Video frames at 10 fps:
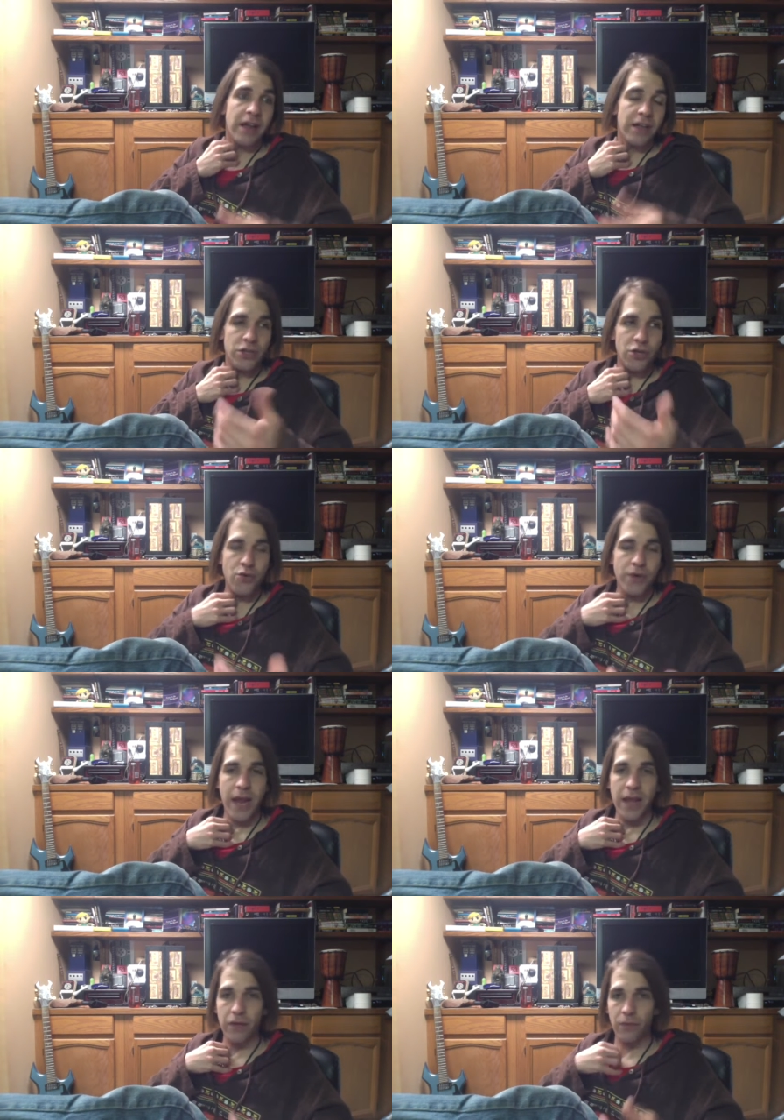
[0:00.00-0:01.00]
you
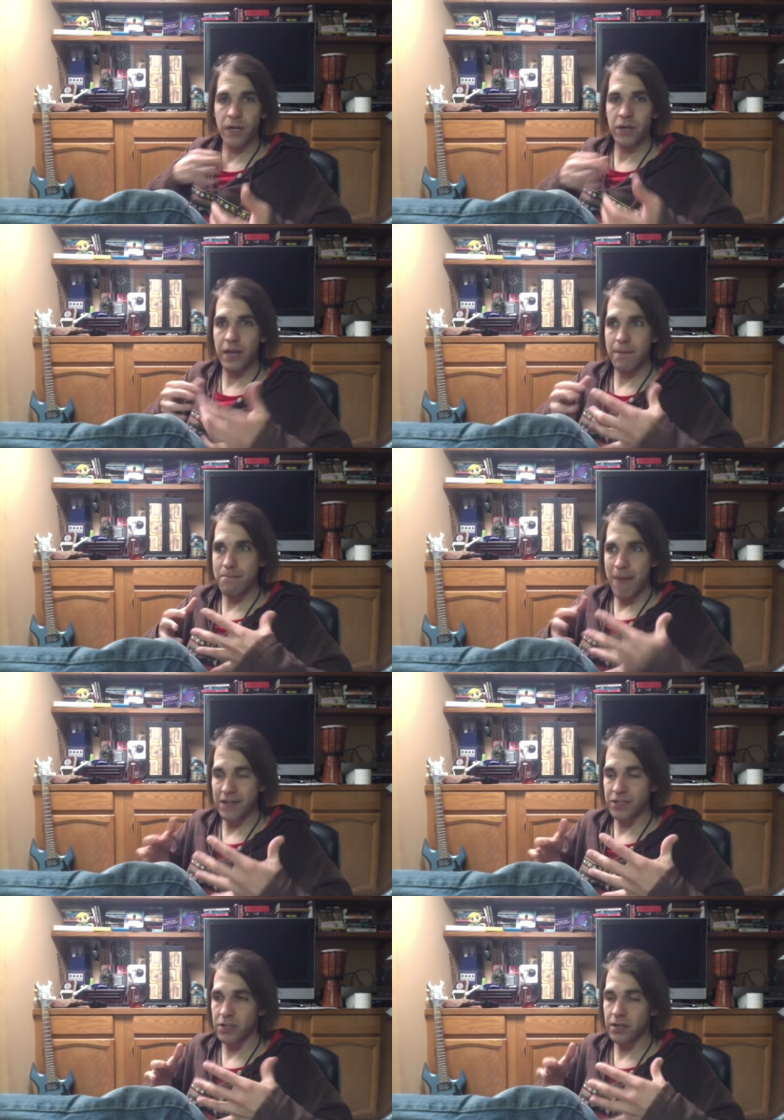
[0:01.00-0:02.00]
can really
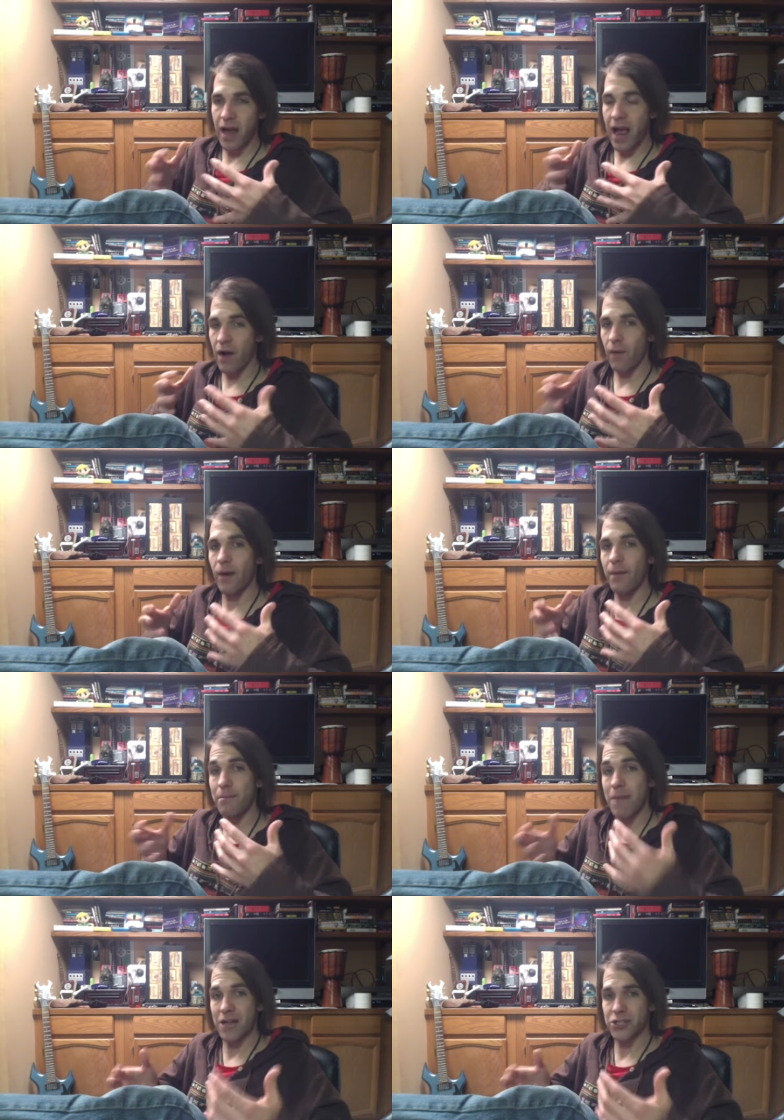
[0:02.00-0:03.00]
master how
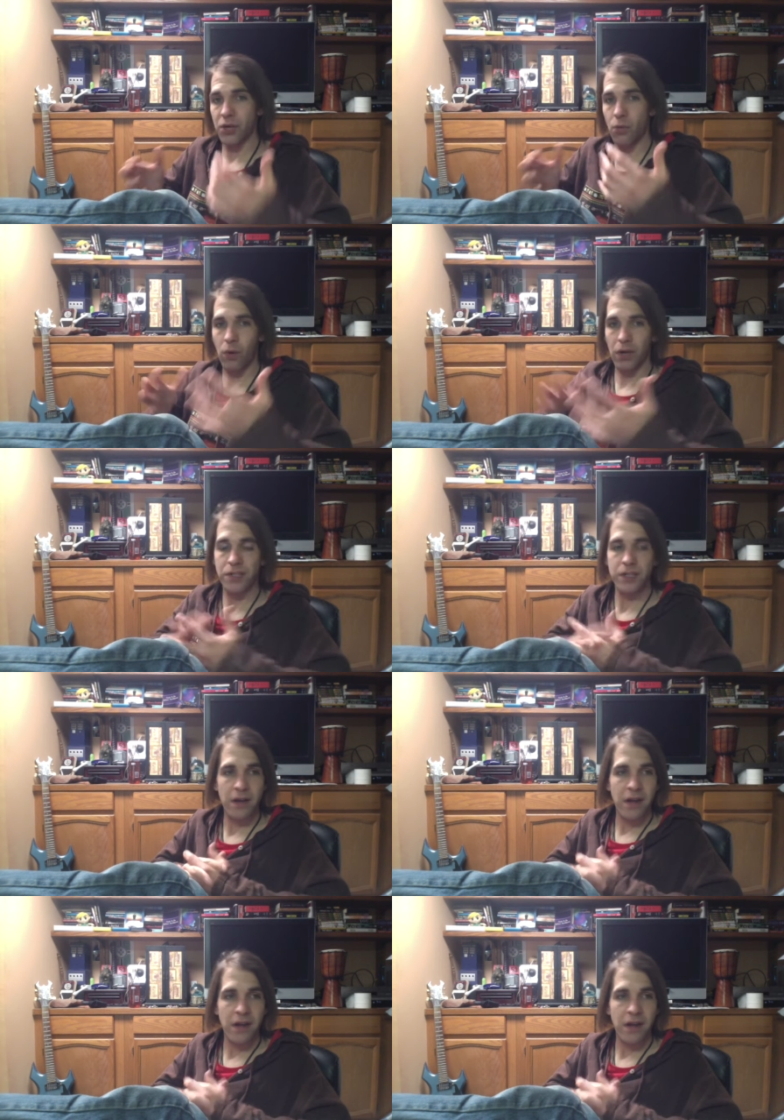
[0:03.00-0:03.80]
magic works.